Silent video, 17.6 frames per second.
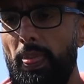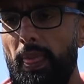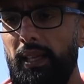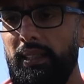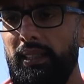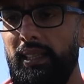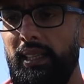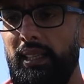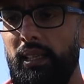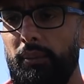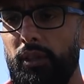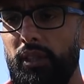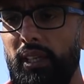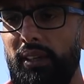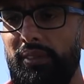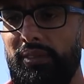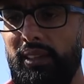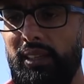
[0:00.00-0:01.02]
And then I'm on
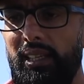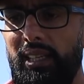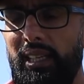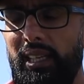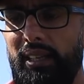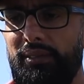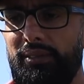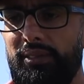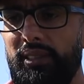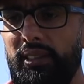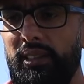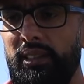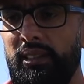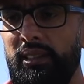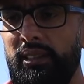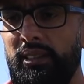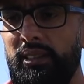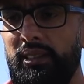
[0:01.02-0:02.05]

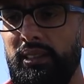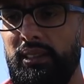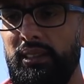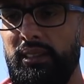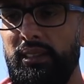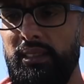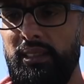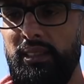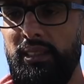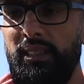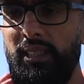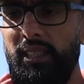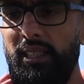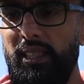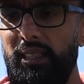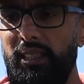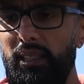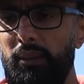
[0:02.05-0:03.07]
F11
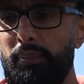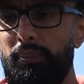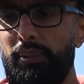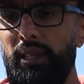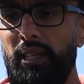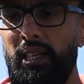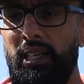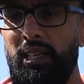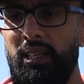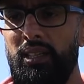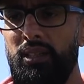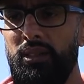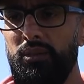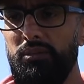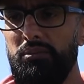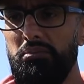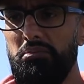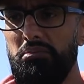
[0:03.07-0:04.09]
and about